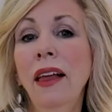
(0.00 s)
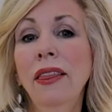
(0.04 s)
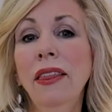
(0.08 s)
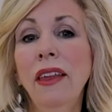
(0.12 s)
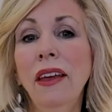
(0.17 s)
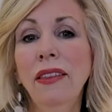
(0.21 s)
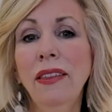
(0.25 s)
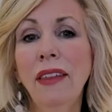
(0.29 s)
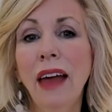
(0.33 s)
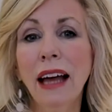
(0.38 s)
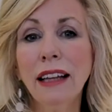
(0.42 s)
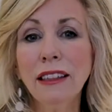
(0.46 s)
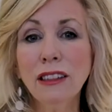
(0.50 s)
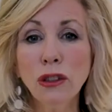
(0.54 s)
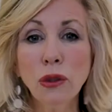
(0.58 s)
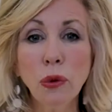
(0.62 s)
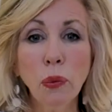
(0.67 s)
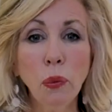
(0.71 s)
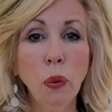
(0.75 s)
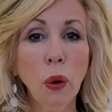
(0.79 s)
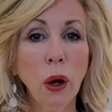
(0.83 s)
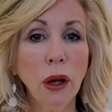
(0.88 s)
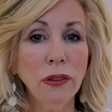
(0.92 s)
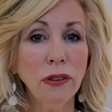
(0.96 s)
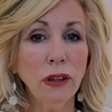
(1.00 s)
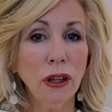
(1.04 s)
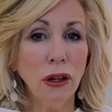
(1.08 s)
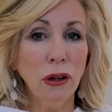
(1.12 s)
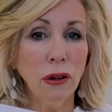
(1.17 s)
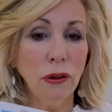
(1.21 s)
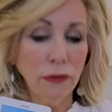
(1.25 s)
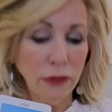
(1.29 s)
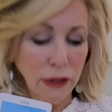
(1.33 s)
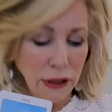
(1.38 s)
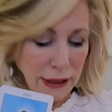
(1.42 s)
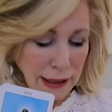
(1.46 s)
then that's what the
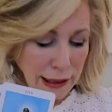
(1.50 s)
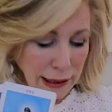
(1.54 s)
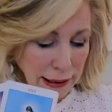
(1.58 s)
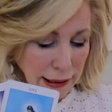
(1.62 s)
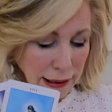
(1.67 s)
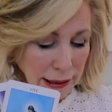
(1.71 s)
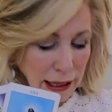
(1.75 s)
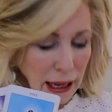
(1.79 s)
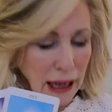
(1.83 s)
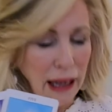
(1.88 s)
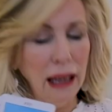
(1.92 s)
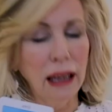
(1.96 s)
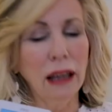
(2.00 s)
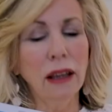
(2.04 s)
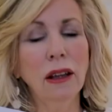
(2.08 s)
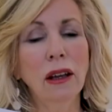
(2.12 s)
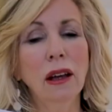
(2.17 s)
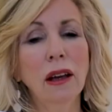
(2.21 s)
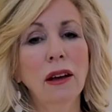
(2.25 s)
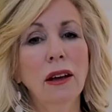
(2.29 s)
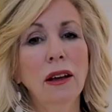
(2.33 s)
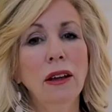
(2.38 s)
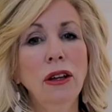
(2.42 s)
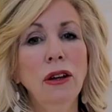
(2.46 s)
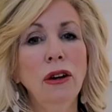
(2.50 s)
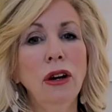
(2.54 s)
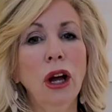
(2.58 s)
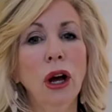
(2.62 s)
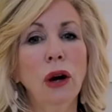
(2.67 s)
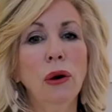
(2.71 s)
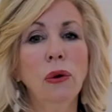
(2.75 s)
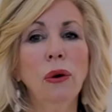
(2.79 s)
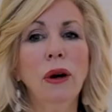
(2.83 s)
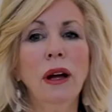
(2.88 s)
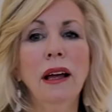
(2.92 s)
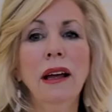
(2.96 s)
universe is saying. You
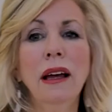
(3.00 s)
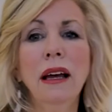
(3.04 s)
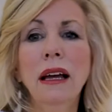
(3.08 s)
know,